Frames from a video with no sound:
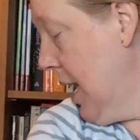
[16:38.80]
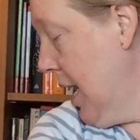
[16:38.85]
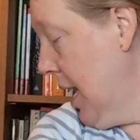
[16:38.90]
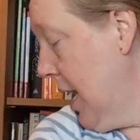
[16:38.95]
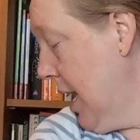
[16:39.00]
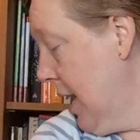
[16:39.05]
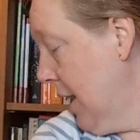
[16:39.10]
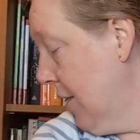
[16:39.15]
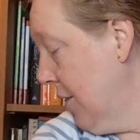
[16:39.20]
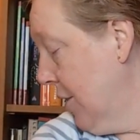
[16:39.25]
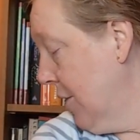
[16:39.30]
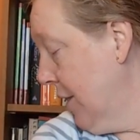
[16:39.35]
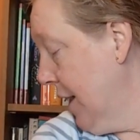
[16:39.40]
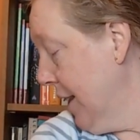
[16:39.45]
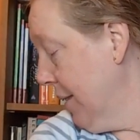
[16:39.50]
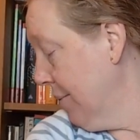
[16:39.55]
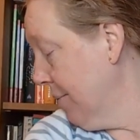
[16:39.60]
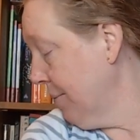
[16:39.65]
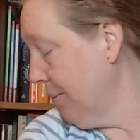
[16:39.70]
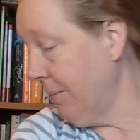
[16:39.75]
All
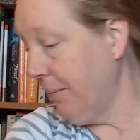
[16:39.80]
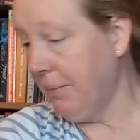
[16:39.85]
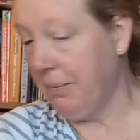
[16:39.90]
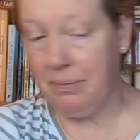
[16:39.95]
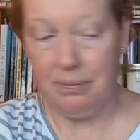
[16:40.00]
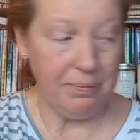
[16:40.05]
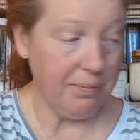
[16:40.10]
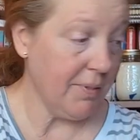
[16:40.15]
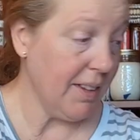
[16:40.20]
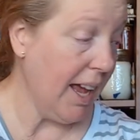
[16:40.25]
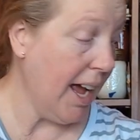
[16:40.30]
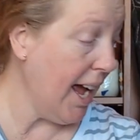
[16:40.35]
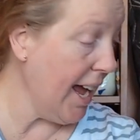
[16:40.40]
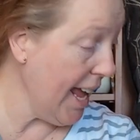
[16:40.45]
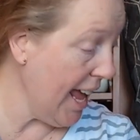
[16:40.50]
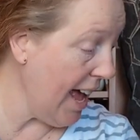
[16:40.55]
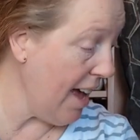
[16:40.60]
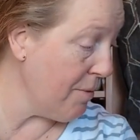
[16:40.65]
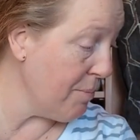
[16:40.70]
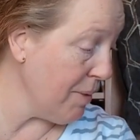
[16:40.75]
right,
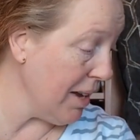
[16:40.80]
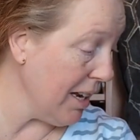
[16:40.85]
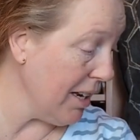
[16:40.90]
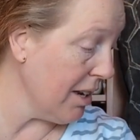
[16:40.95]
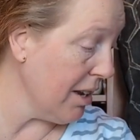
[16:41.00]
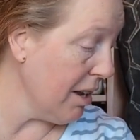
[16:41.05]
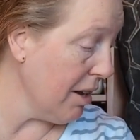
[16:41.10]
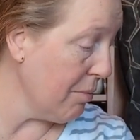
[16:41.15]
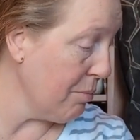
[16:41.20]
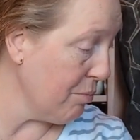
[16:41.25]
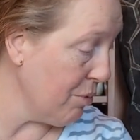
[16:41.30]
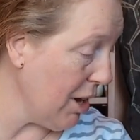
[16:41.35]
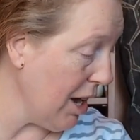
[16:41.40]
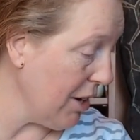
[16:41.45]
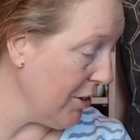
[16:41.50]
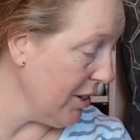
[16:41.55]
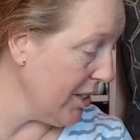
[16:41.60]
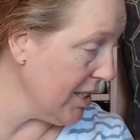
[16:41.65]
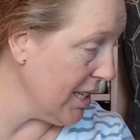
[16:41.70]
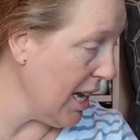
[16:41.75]
I have made
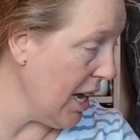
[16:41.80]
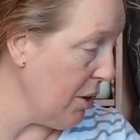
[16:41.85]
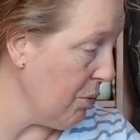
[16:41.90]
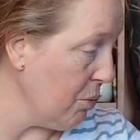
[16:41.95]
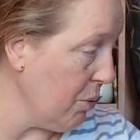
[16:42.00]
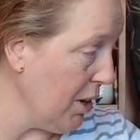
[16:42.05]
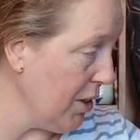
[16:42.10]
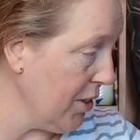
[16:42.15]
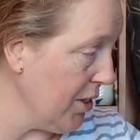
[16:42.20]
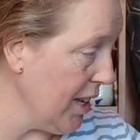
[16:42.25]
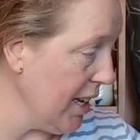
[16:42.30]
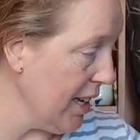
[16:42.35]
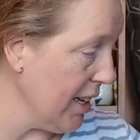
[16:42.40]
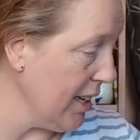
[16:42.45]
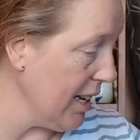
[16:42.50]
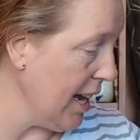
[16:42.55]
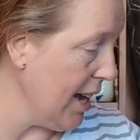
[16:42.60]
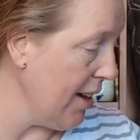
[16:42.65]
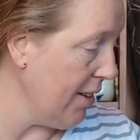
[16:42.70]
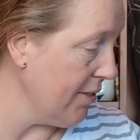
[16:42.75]
progress on one thing.
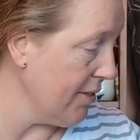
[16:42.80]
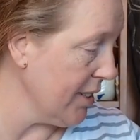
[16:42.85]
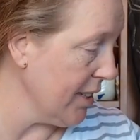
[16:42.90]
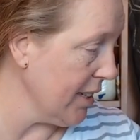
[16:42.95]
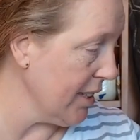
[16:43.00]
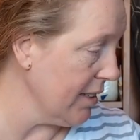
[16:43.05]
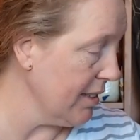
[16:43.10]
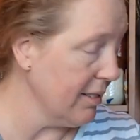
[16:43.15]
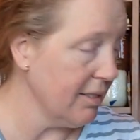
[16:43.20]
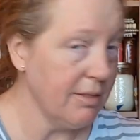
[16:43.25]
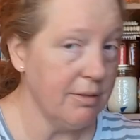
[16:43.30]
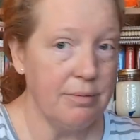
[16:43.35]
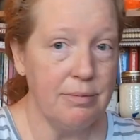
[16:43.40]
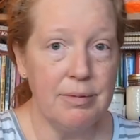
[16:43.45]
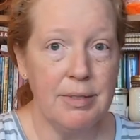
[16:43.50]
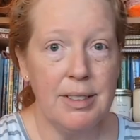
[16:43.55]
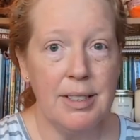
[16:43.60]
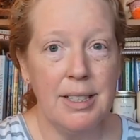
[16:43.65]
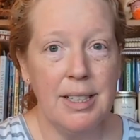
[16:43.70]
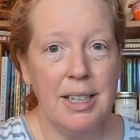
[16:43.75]
I have to,
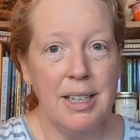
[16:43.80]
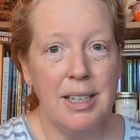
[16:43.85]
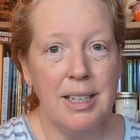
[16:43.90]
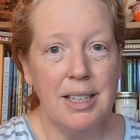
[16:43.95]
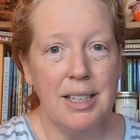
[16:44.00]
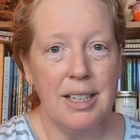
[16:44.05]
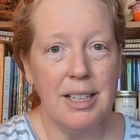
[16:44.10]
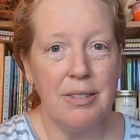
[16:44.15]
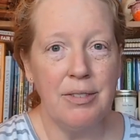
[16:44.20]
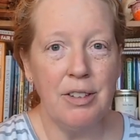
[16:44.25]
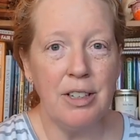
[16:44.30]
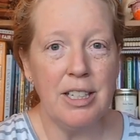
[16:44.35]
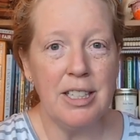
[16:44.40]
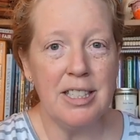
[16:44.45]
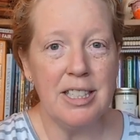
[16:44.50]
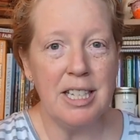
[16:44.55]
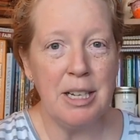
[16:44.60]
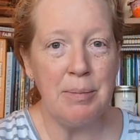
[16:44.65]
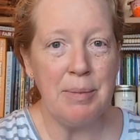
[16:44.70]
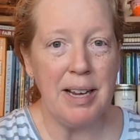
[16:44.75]
if you
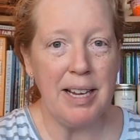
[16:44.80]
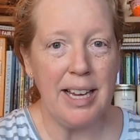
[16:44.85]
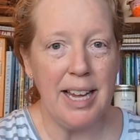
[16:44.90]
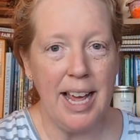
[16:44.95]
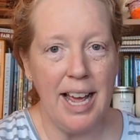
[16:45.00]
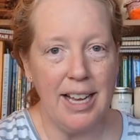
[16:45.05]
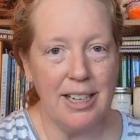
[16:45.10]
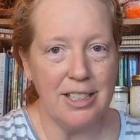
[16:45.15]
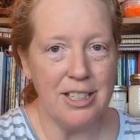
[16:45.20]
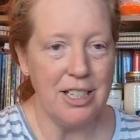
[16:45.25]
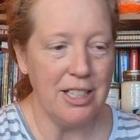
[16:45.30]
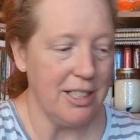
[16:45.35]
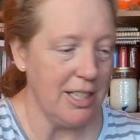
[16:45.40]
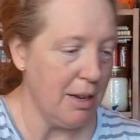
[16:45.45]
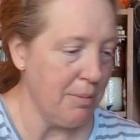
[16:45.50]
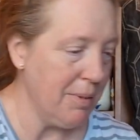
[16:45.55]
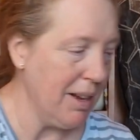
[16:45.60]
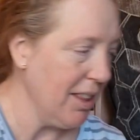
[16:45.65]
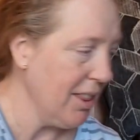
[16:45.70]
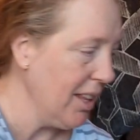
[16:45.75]
can see my cat,
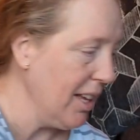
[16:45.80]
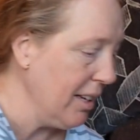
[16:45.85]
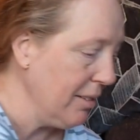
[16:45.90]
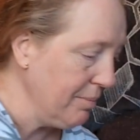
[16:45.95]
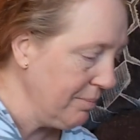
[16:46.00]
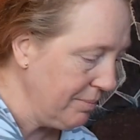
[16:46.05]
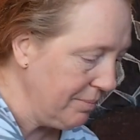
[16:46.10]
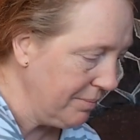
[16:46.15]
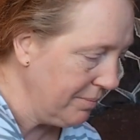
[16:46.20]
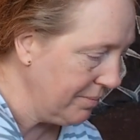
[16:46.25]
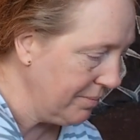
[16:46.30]
she's on my thing.